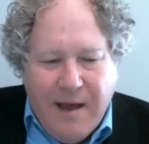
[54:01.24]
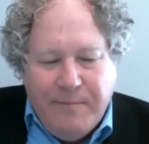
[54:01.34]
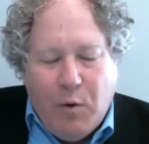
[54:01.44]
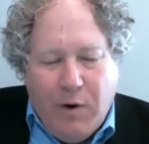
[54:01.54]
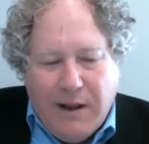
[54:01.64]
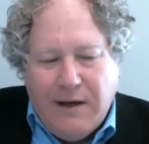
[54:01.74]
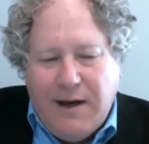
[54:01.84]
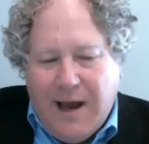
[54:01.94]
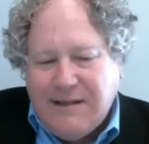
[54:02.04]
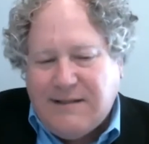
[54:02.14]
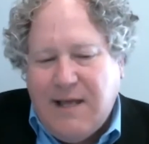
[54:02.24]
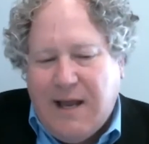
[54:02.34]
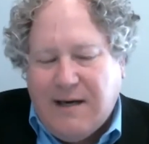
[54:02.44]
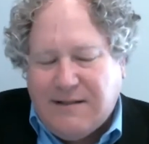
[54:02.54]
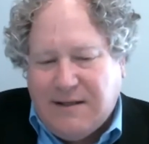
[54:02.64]
But one of the nice
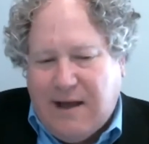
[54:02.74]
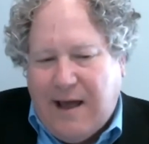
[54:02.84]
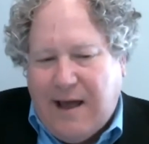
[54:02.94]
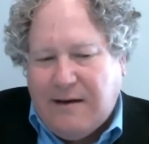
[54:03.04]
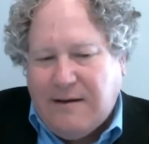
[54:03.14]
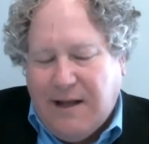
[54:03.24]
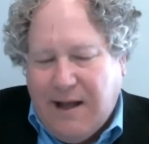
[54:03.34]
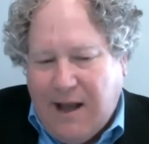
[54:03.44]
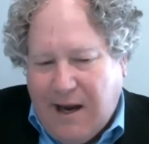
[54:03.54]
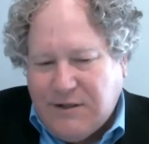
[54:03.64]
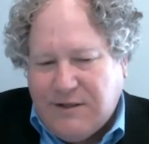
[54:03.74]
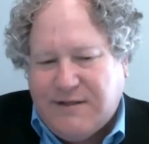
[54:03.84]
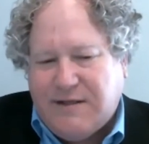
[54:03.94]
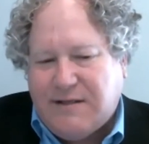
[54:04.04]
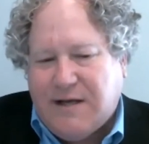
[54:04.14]
things at the Asia
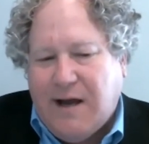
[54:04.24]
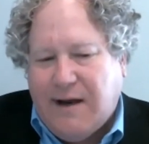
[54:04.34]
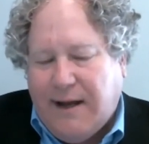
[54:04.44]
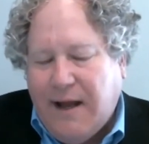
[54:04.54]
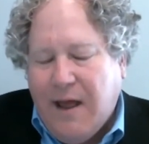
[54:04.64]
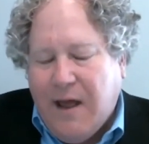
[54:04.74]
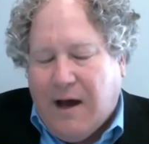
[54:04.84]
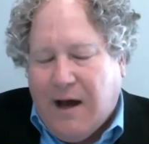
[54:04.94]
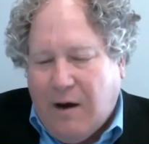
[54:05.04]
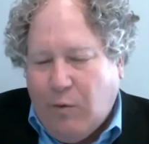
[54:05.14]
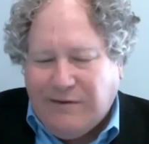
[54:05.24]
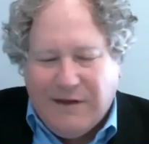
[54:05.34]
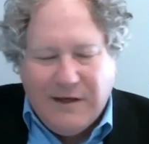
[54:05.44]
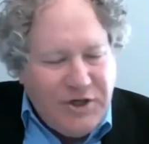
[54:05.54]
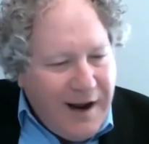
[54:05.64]
Society, uh, with
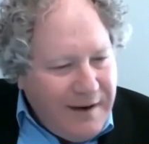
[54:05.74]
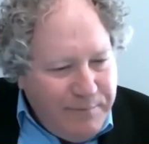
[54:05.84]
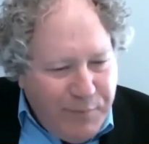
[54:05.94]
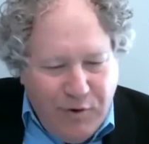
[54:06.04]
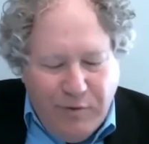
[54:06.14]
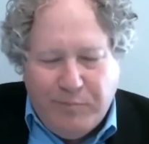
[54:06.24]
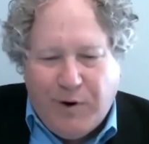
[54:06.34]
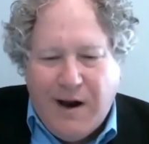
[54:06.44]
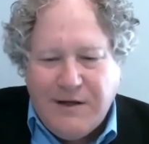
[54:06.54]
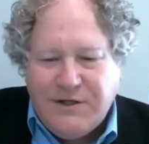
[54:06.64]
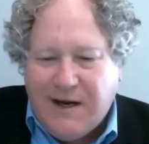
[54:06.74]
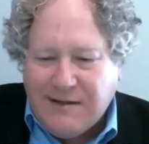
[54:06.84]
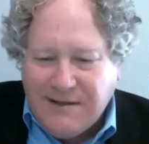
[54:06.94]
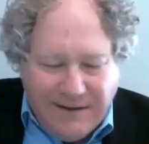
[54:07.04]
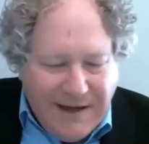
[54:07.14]
the China Boom
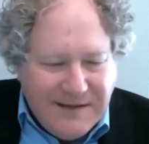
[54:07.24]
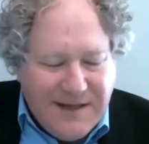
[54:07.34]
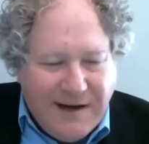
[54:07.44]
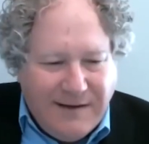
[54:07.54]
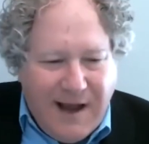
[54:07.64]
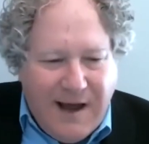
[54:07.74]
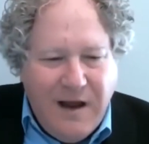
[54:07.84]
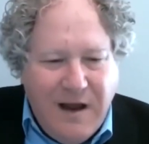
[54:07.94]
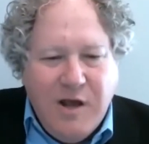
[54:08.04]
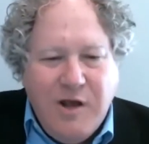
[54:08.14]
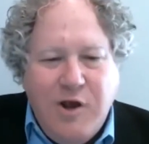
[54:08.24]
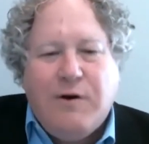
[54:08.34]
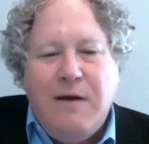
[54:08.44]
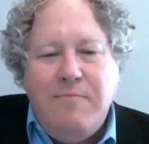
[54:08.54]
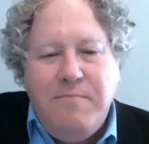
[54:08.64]
Project and things like that, you
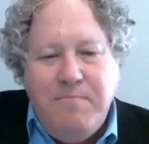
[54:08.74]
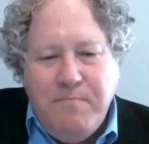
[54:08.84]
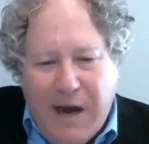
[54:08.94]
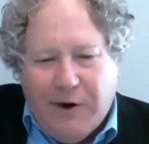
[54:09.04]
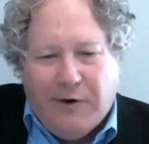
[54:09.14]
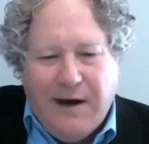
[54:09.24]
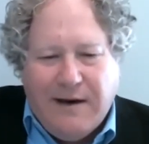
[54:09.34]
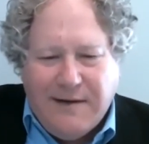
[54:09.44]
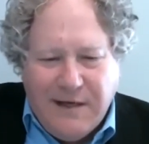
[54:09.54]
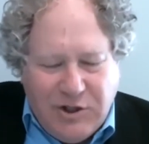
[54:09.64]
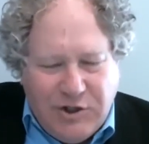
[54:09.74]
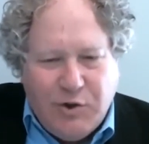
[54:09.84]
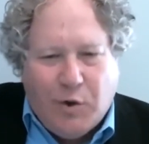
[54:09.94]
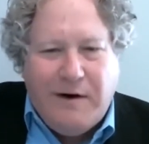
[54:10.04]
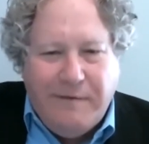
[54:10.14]
can marry these
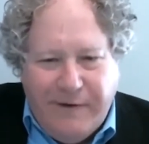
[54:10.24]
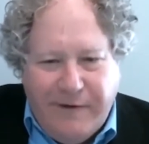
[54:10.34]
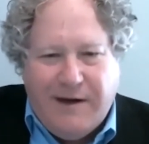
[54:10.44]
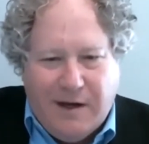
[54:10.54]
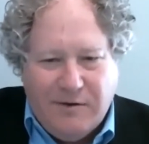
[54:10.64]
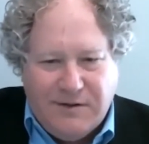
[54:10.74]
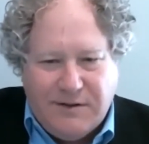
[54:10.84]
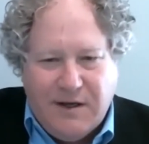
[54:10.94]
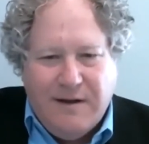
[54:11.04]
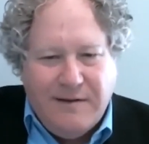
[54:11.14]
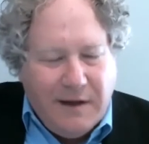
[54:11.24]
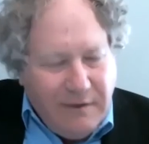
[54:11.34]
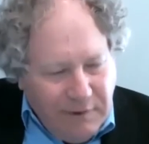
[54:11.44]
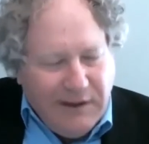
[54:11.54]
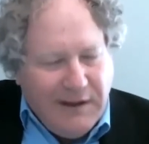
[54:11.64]
short videos that
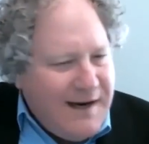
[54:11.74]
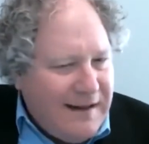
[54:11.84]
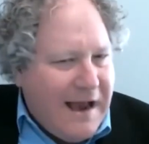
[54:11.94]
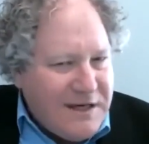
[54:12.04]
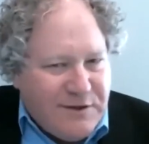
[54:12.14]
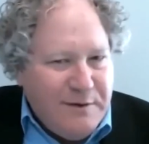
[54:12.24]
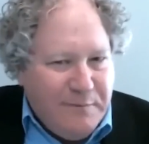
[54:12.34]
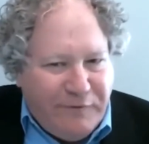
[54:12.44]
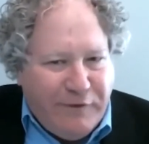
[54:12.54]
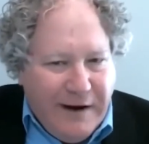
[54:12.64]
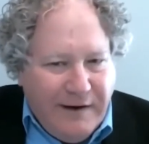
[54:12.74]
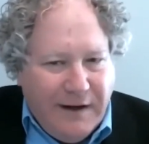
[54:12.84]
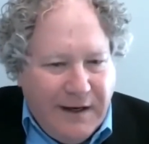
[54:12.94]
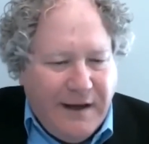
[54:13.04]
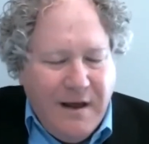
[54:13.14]
are really classroom
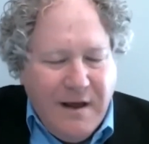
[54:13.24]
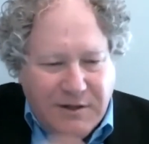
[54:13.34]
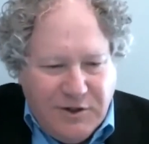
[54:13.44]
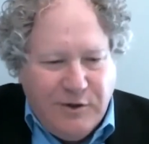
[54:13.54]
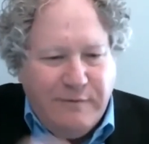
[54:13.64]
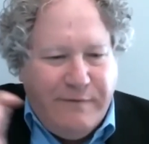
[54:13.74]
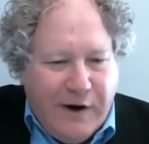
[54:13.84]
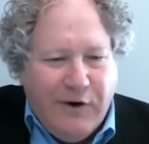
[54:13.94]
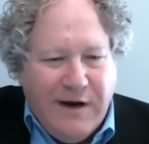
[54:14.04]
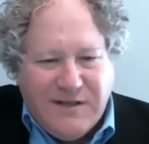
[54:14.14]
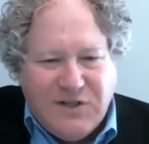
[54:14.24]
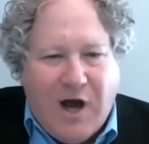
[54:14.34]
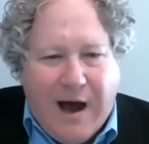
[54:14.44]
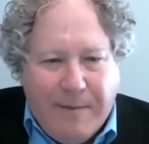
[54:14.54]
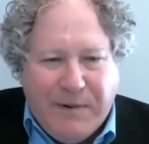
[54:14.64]
friendly to various
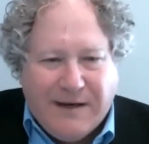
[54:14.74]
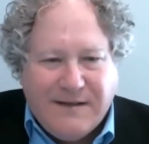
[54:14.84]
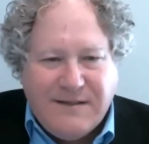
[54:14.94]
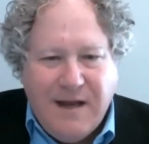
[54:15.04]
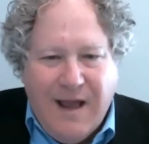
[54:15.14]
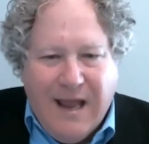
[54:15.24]
topics.